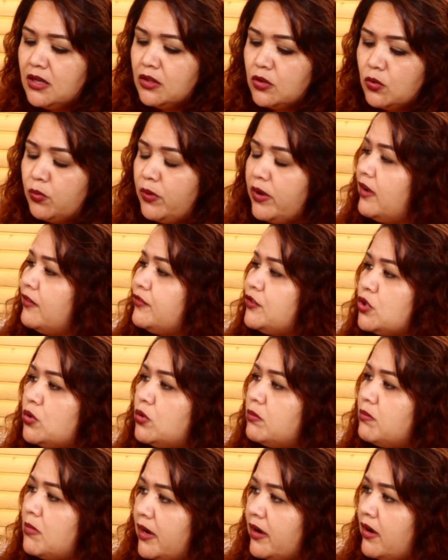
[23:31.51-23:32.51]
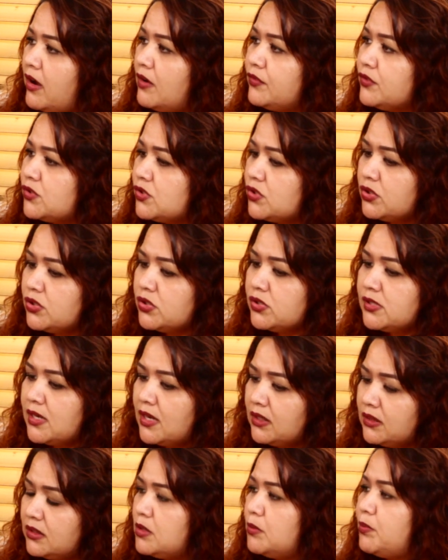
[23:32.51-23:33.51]
The way I've told my officers
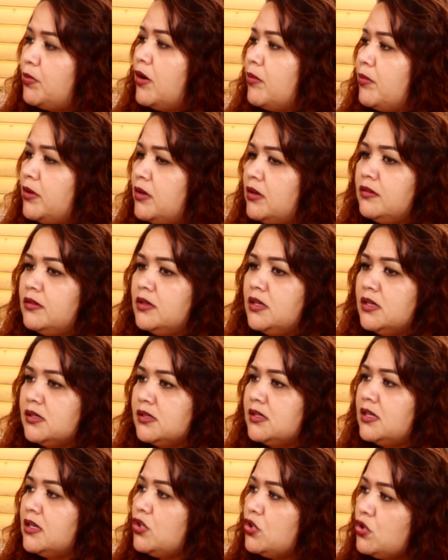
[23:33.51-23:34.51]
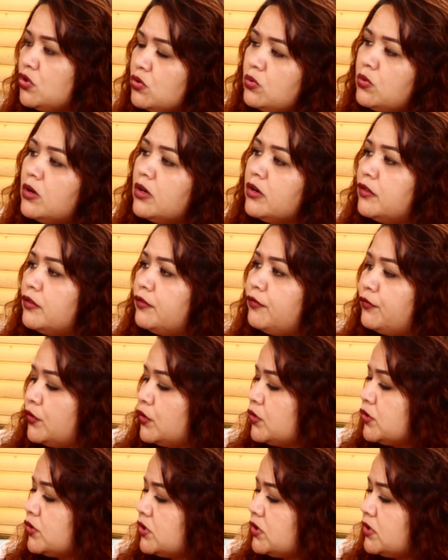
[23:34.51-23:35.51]
at the department is that you are the
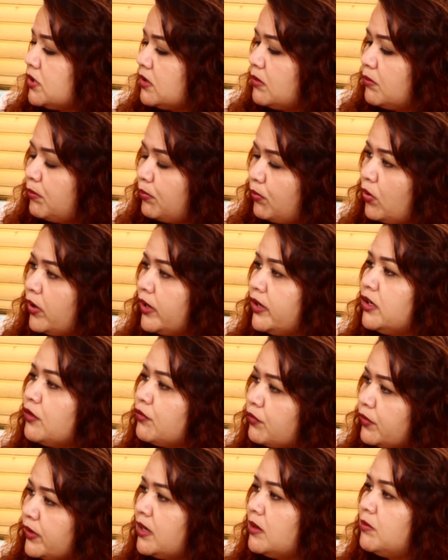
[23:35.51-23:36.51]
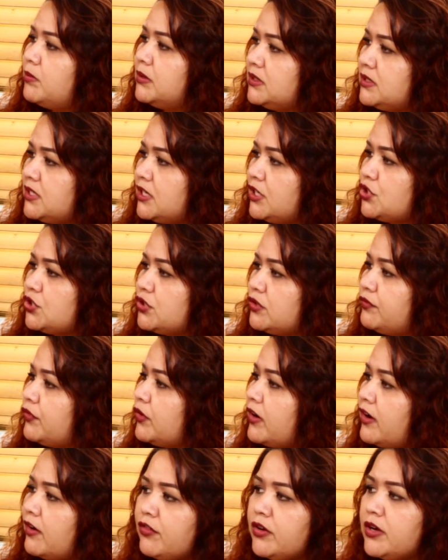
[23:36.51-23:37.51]
first point of rehabilitation for
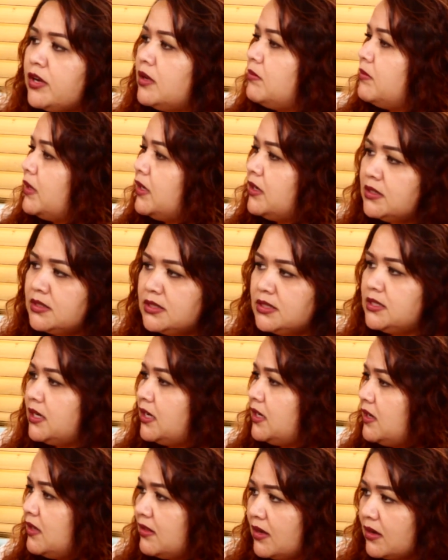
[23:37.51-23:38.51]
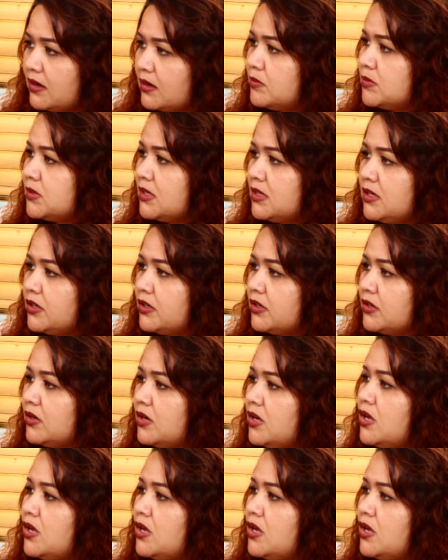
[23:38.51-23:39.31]
every inmate and detainee that comes in here.